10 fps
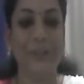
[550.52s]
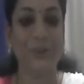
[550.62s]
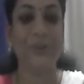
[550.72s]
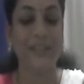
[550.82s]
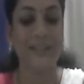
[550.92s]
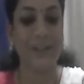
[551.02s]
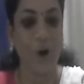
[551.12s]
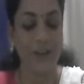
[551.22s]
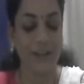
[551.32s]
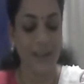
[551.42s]
took that
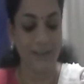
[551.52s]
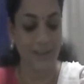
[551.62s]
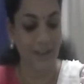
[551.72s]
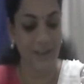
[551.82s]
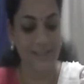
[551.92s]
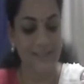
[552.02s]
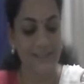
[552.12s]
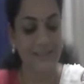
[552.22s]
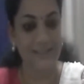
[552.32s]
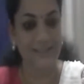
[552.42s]
online
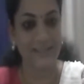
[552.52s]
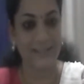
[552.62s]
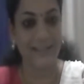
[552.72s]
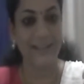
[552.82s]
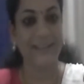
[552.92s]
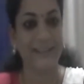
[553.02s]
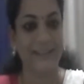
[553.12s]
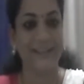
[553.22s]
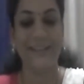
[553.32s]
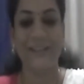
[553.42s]
classes, and
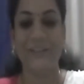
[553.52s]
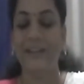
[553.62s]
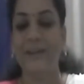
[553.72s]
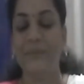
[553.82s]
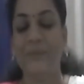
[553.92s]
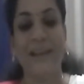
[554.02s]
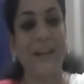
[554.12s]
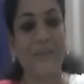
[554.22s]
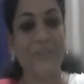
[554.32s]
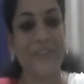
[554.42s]
in
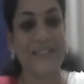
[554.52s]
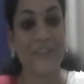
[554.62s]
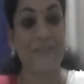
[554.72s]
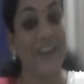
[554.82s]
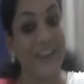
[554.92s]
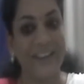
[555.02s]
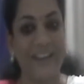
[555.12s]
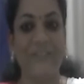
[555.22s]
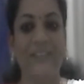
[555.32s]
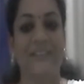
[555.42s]
Malayalam we'll say Vera
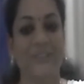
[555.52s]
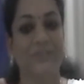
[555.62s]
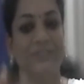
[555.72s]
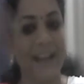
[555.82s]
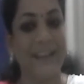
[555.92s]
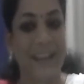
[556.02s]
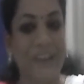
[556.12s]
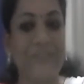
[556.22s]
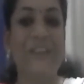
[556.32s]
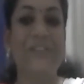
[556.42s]
level. So that
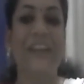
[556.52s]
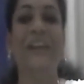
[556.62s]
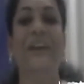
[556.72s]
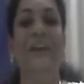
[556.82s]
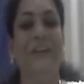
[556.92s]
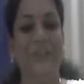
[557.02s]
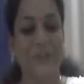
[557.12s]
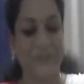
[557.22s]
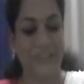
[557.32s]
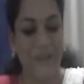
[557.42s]
level we
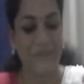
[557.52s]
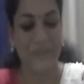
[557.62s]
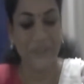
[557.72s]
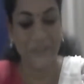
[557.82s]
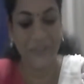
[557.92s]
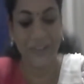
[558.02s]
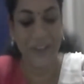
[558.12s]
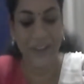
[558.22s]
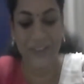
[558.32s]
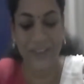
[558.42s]
took them, you know.
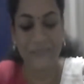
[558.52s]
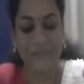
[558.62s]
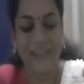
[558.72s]
Okay.